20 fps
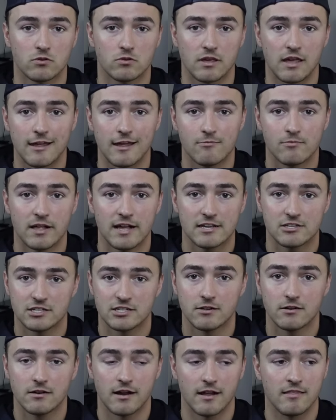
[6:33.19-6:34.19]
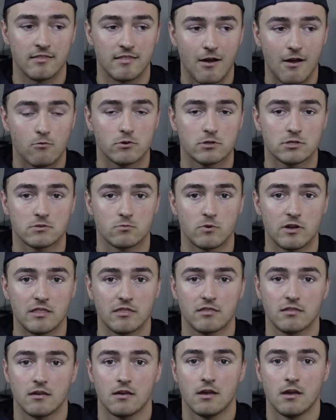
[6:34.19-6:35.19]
game last year, and that was with